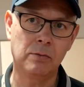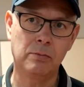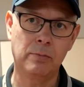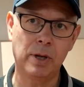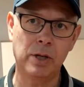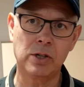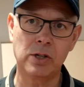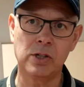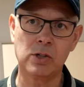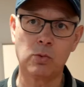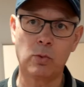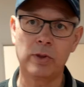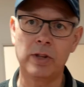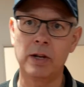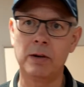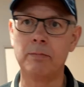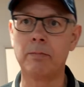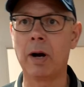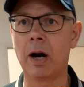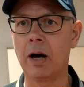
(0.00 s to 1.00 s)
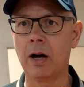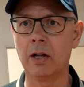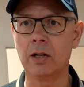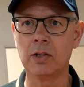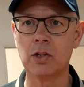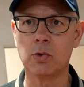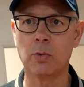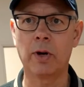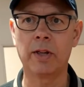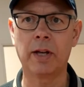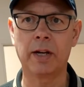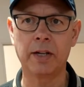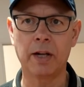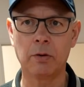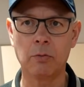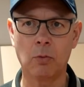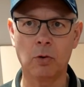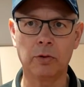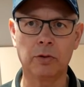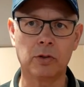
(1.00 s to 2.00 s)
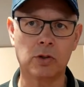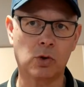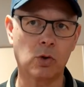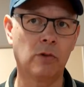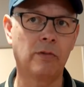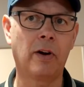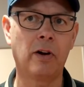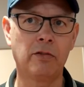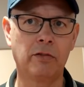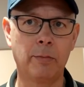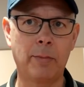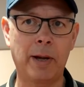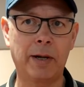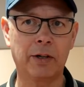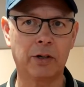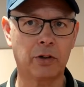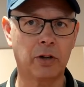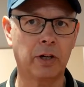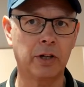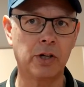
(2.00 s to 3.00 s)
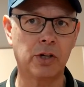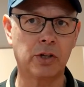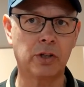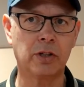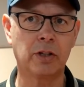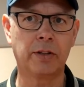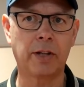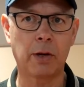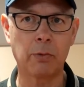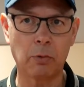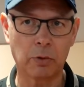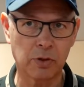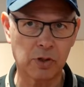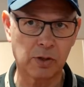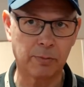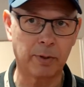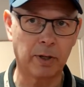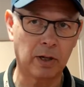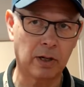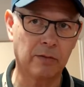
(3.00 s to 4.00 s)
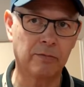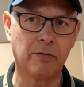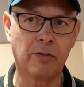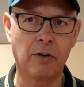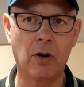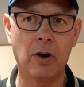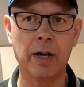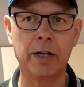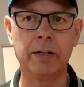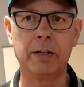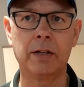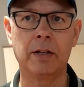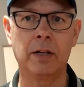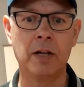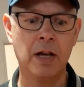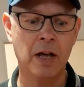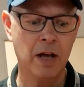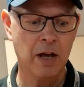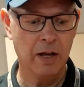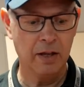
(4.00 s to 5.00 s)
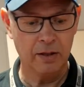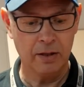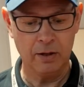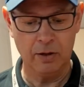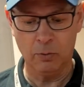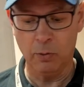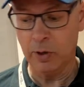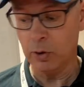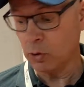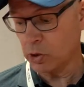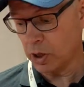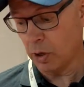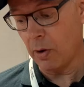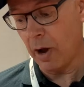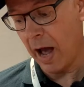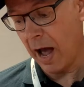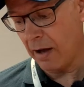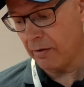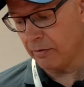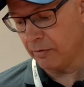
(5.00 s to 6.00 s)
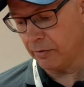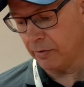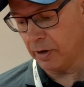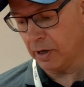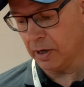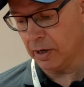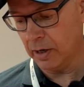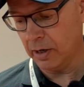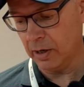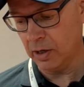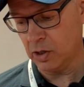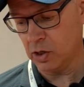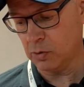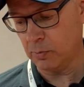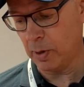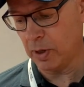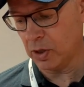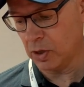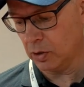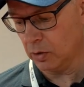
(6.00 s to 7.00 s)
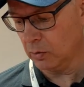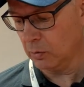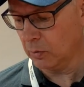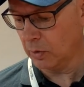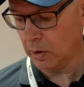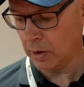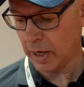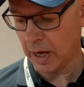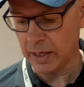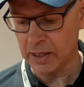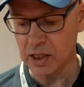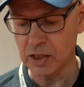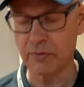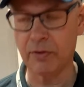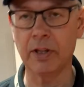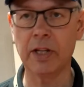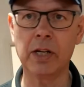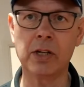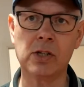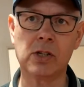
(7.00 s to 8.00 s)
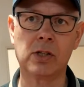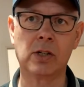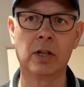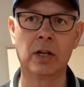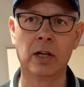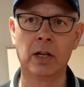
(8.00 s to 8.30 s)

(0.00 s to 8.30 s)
pigeons within barns where they don't want sort of over penetration and they want something confined. We also have a special case for this